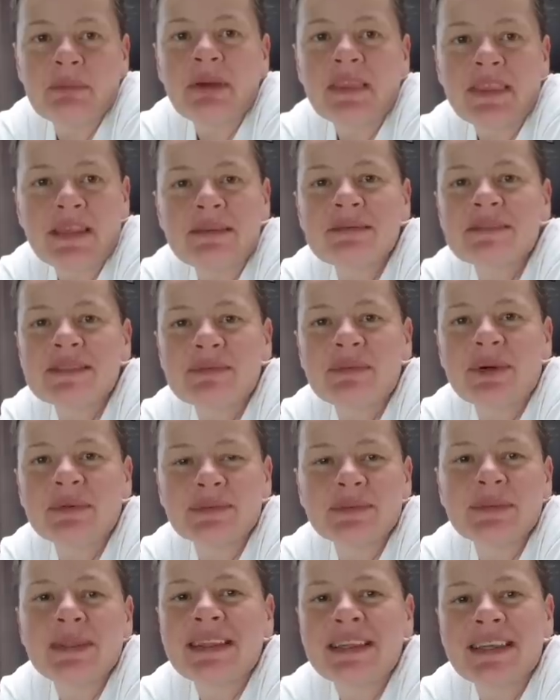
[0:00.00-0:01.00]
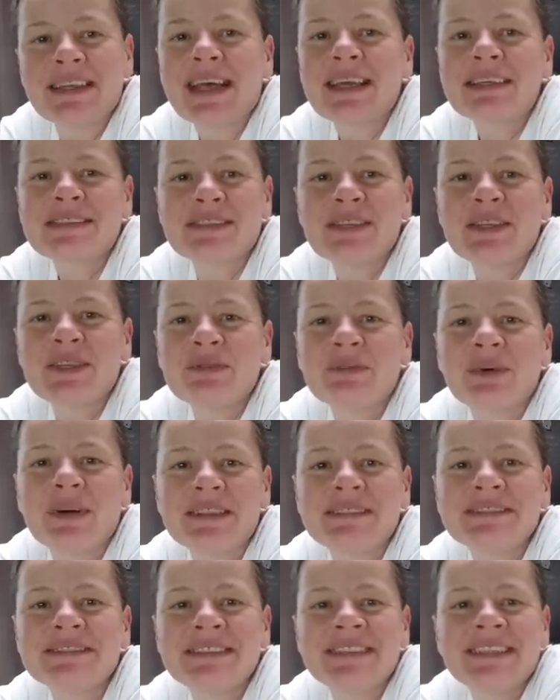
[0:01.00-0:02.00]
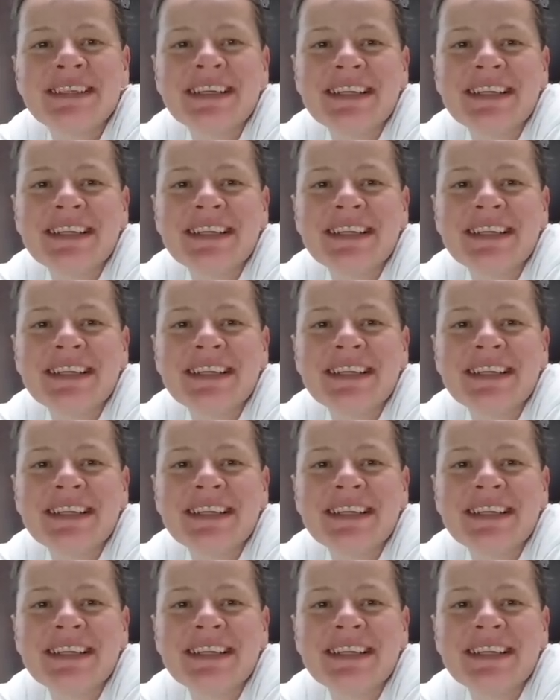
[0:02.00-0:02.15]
I think, was probably the last new one.